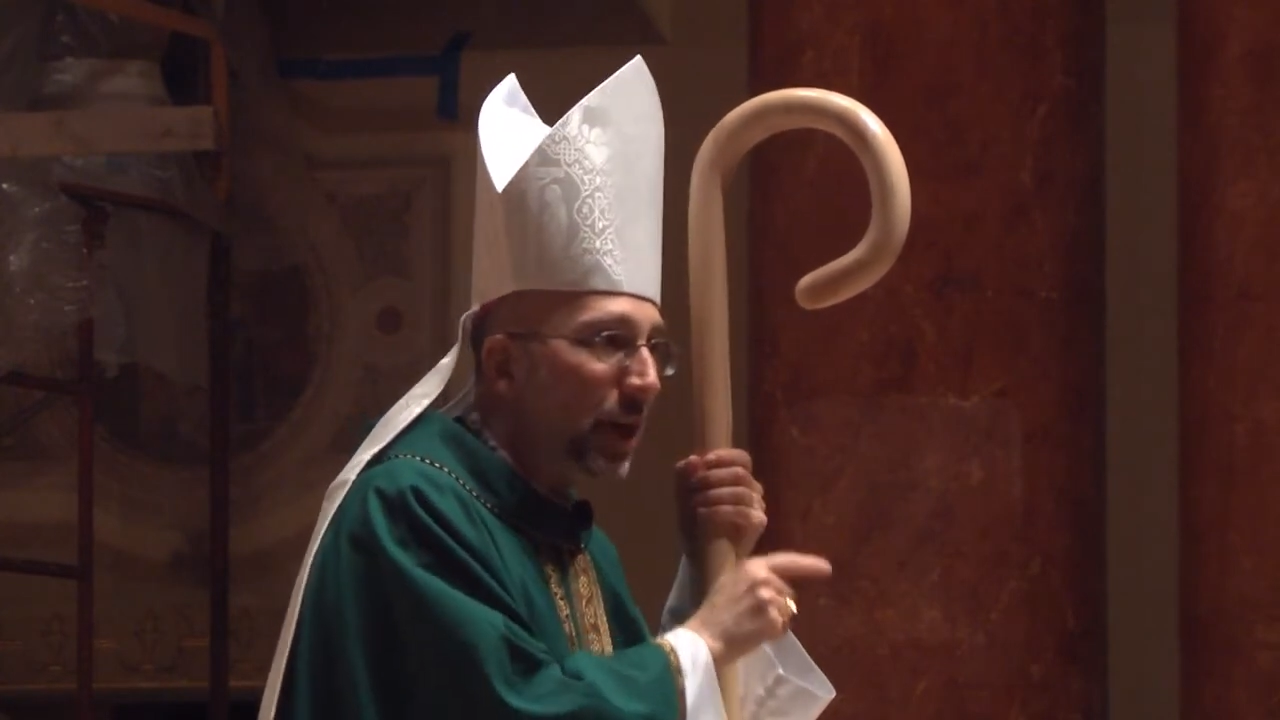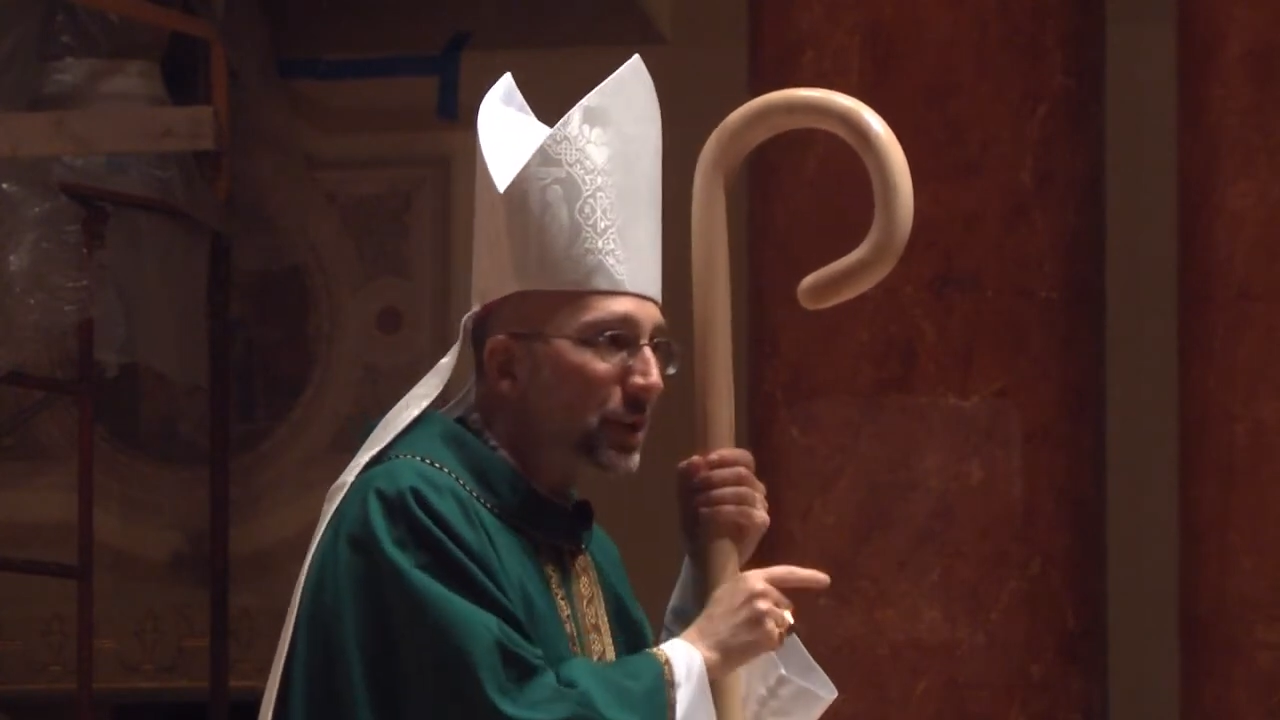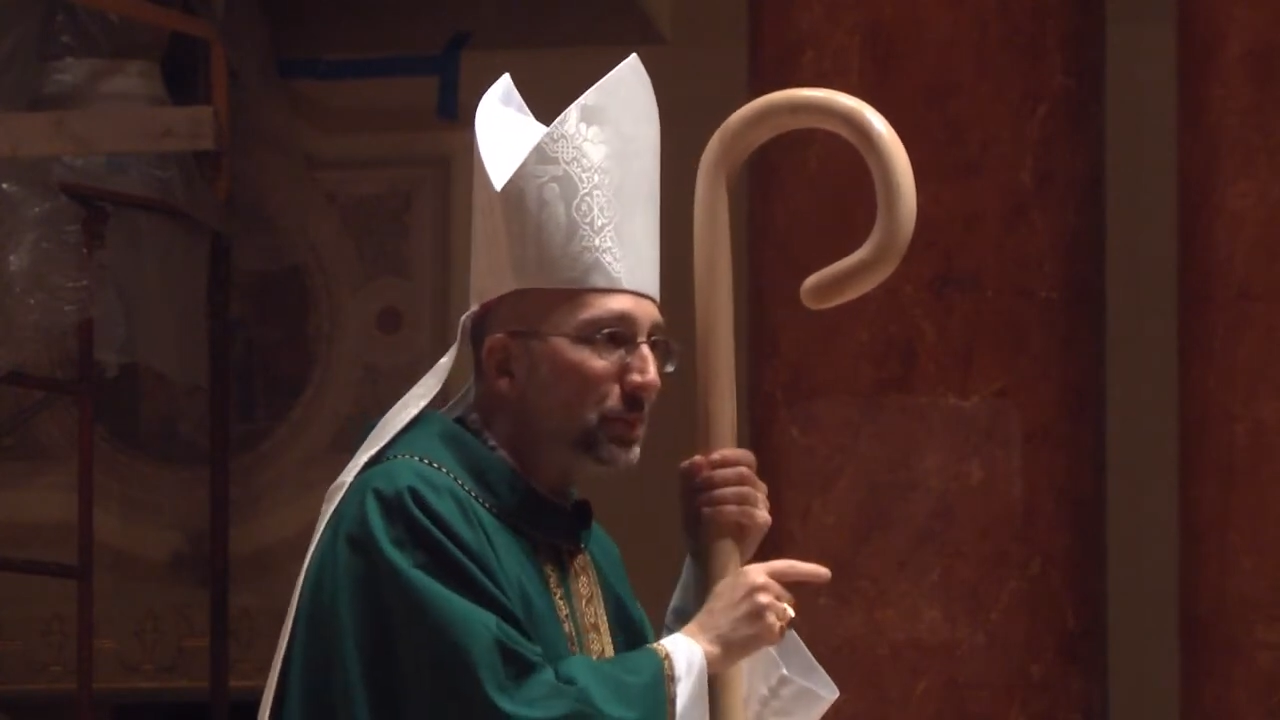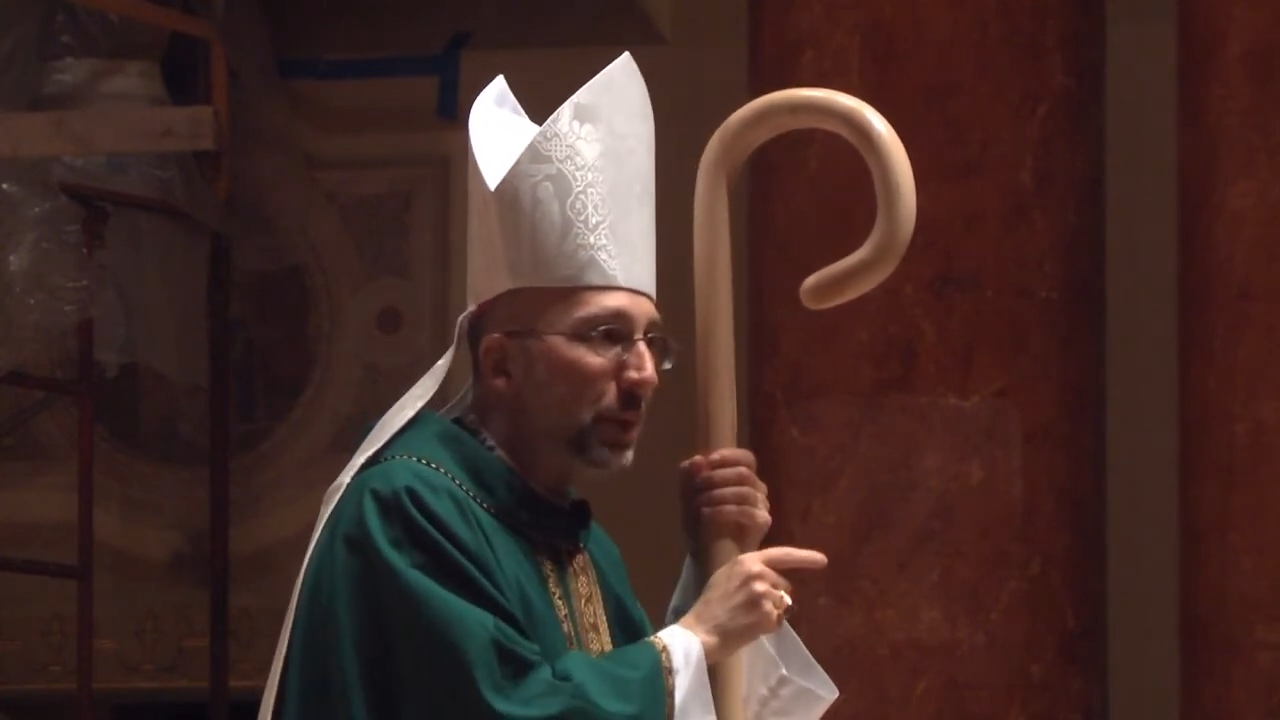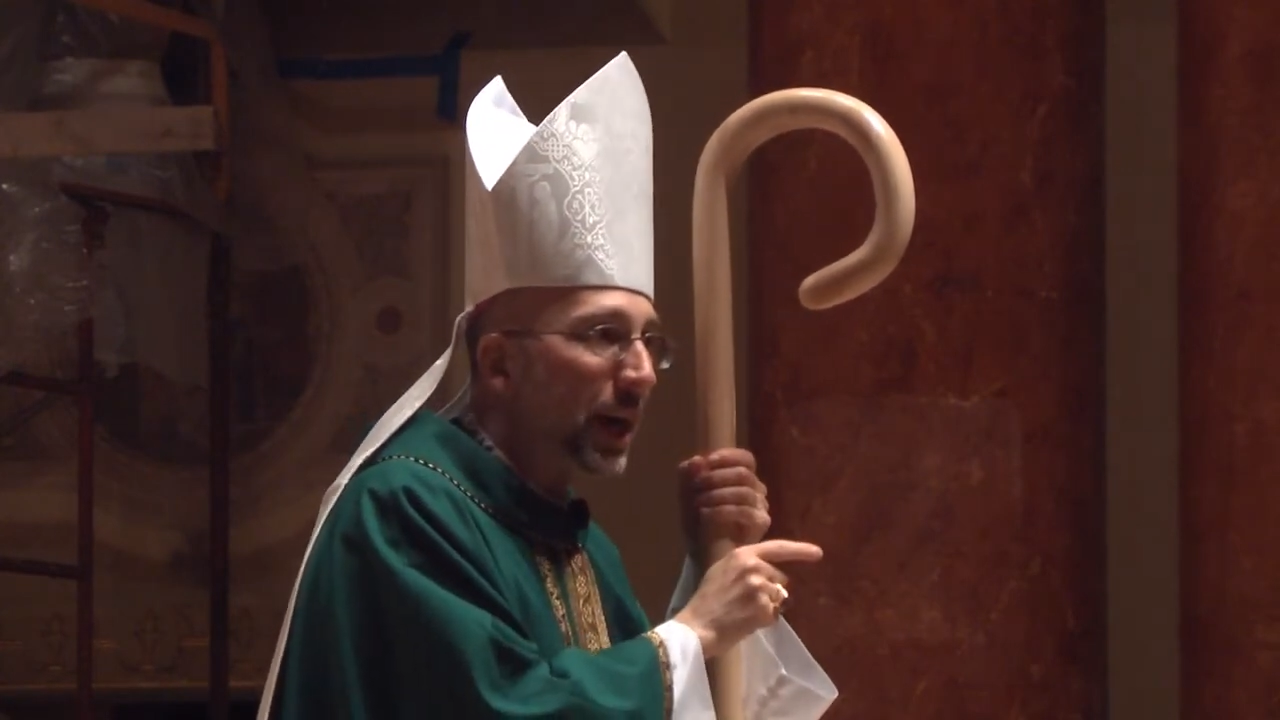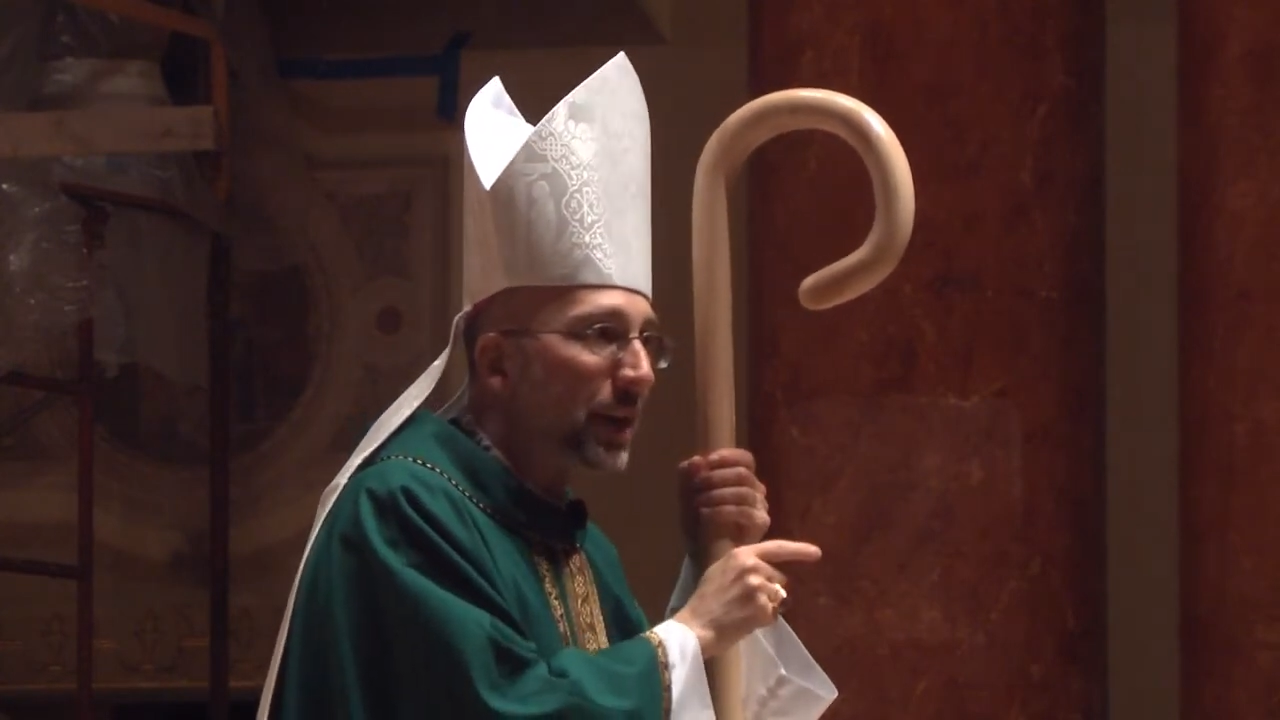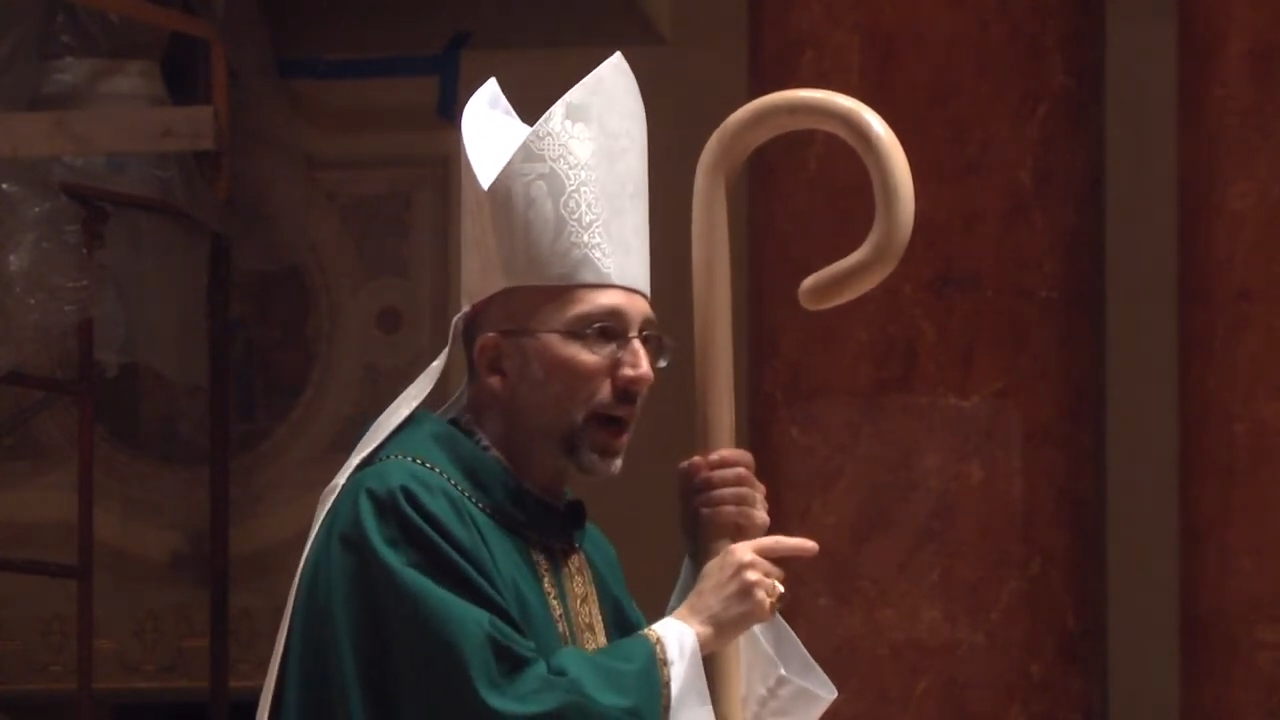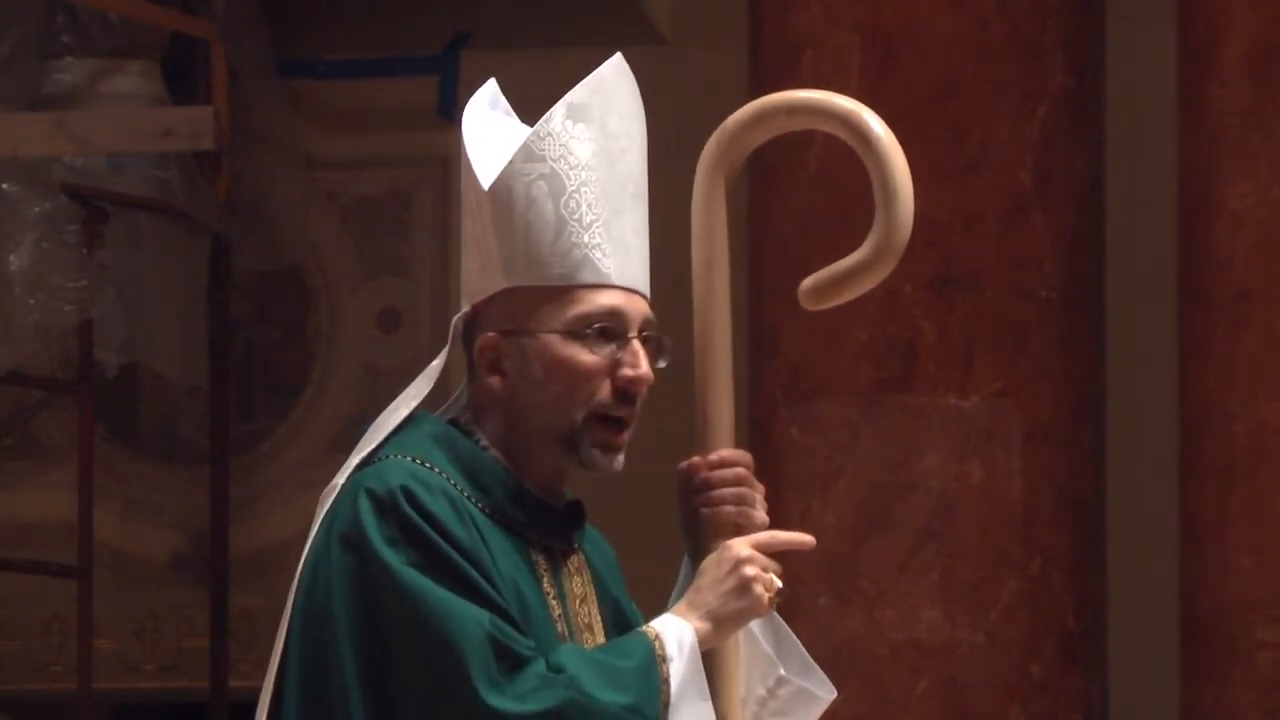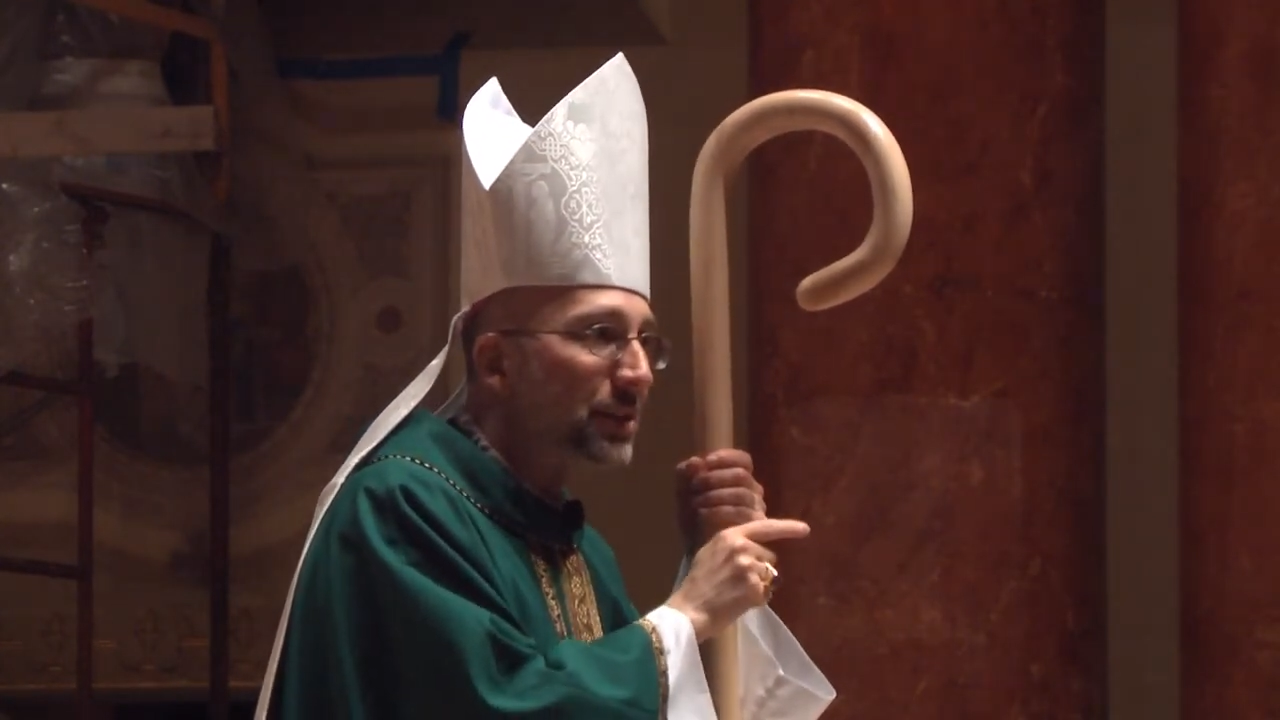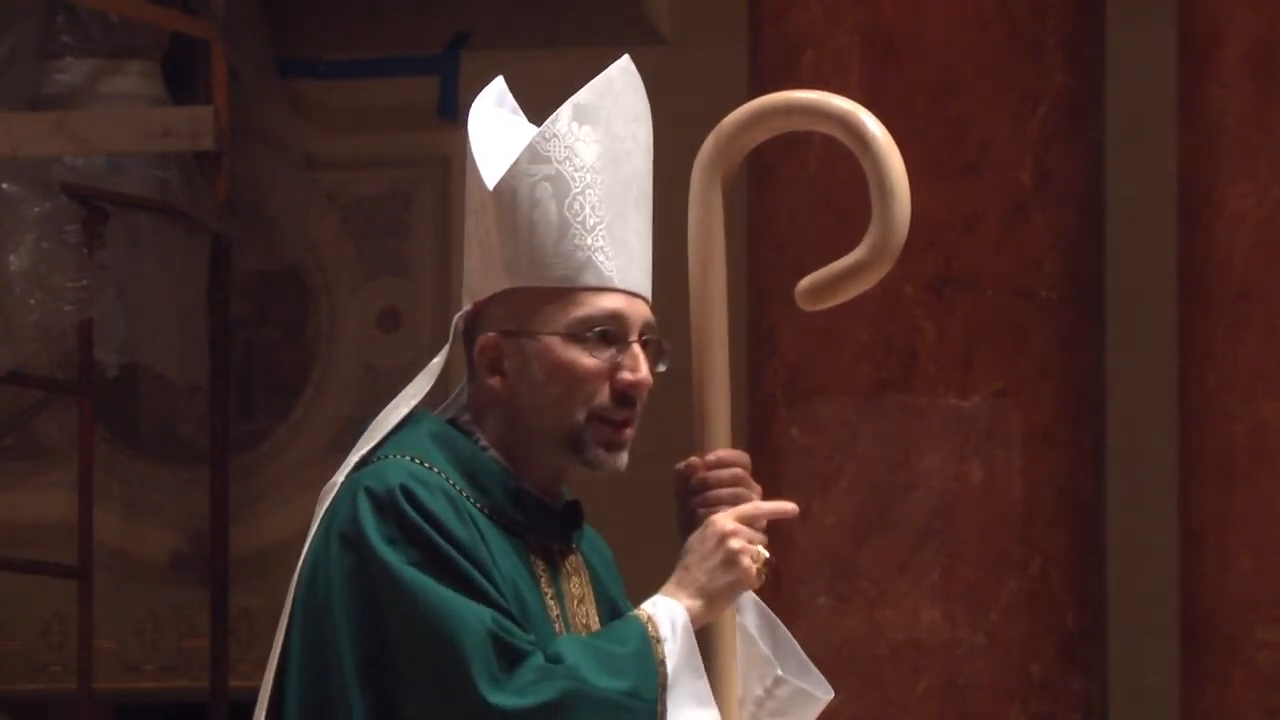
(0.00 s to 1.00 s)
touched by
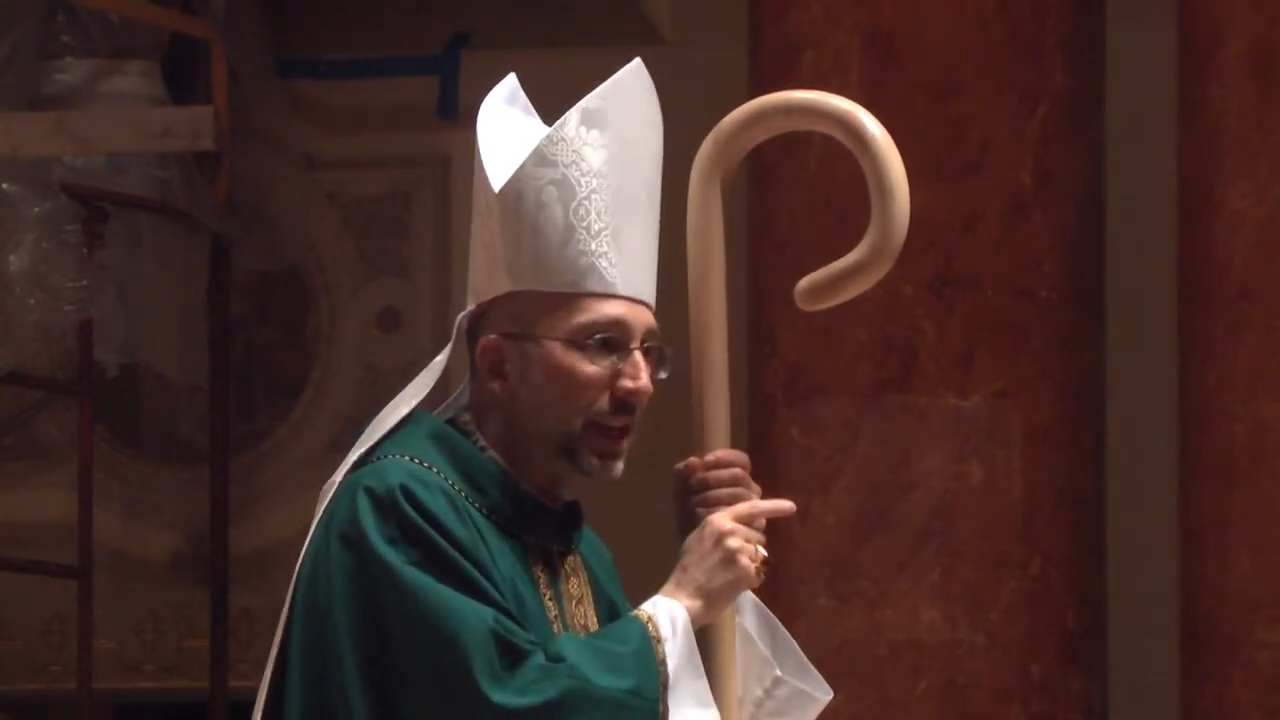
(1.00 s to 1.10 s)
God's